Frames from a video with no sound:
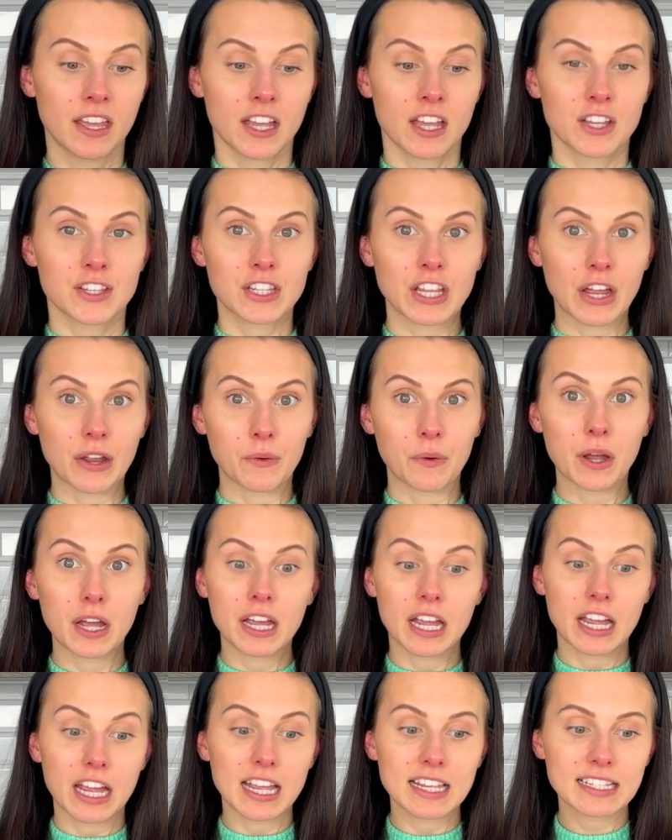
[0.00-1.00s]
So
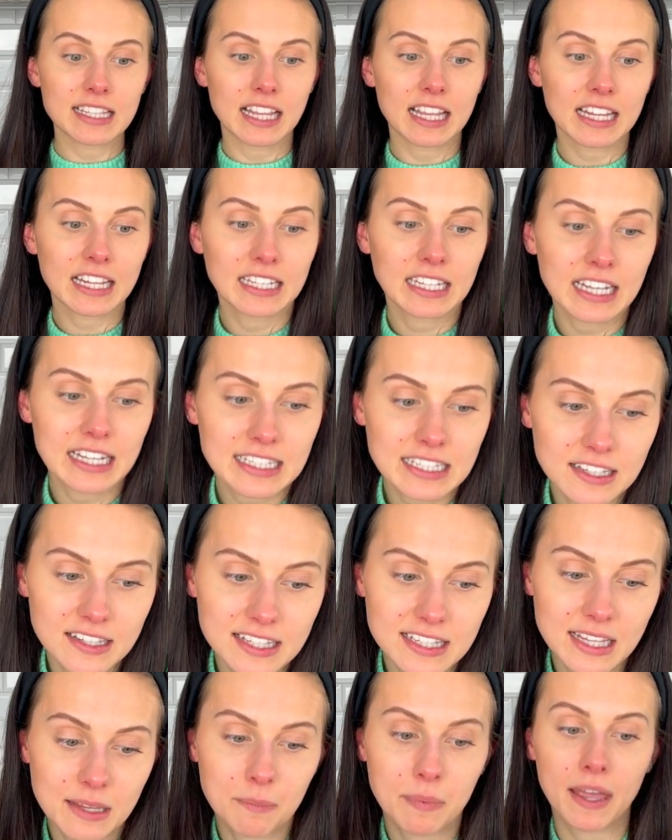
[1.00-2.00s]
as like a nice little
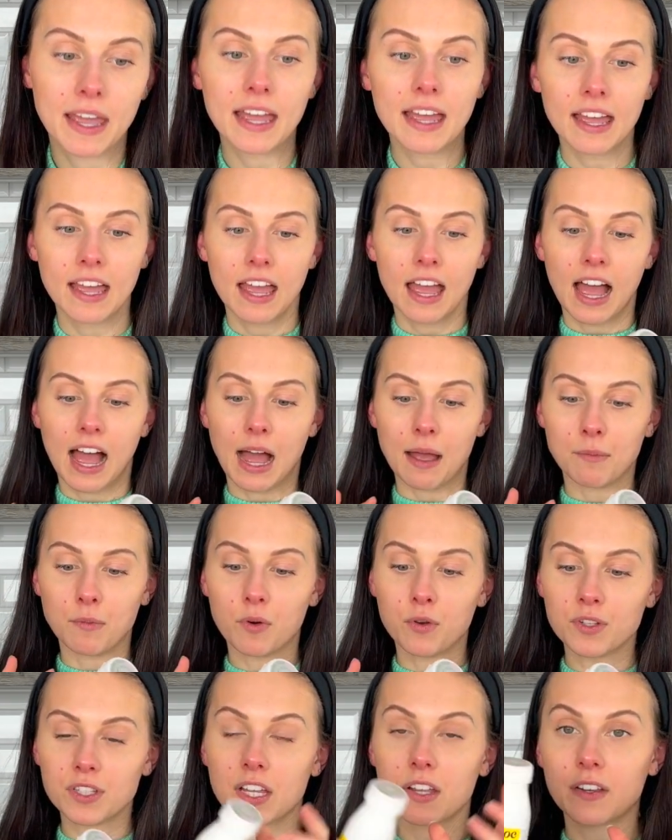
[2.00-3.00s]
snippet, I'm
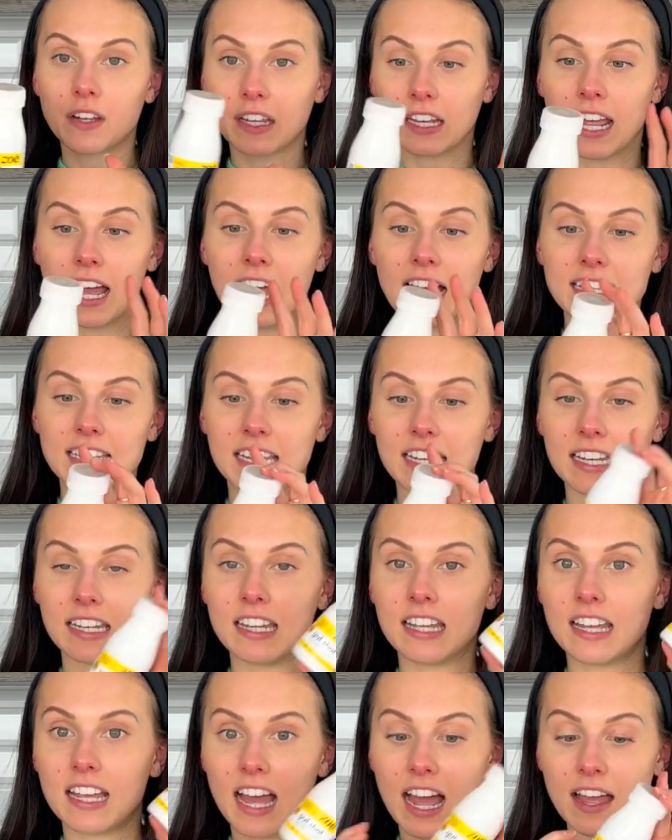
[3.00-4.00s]
also going to add in,
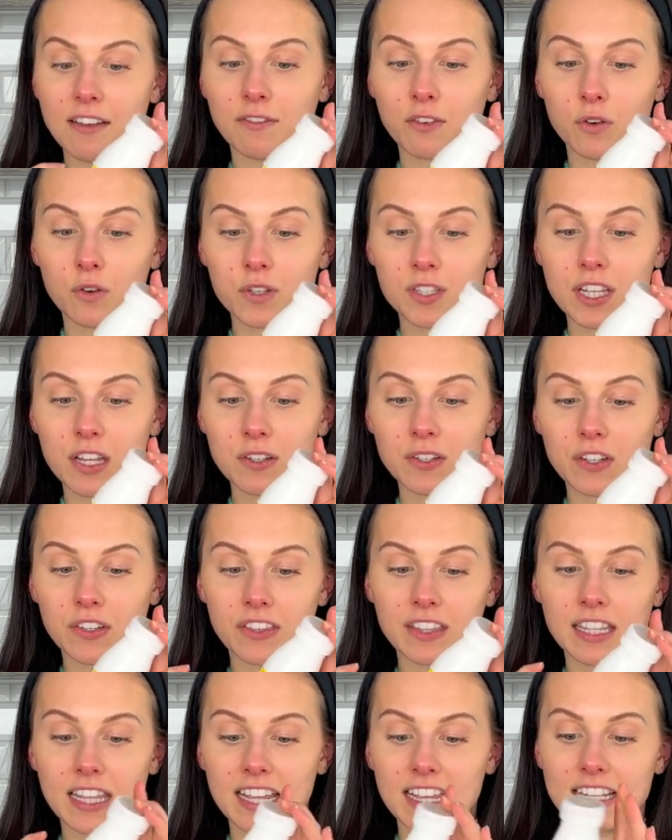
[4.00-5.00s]
I've also
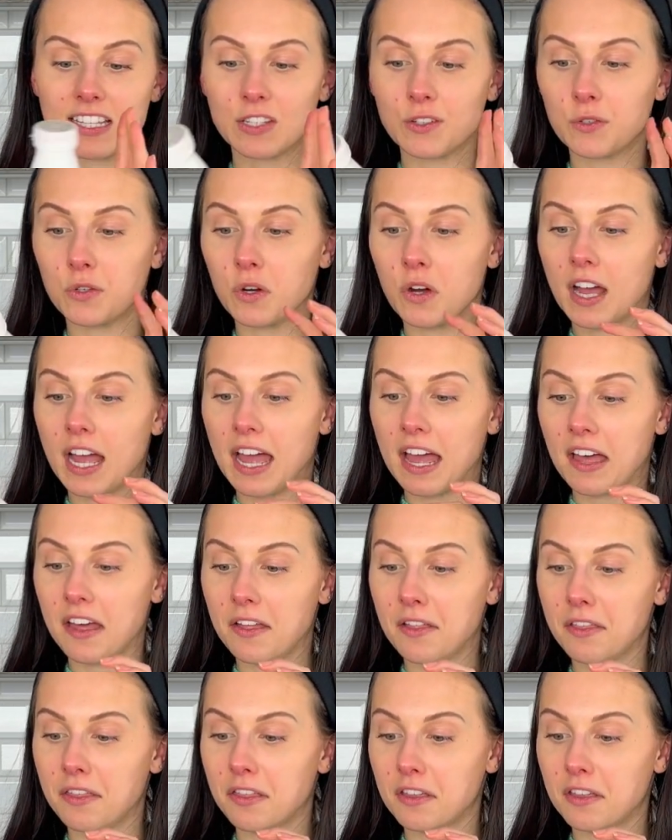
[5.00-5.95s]
done this gut health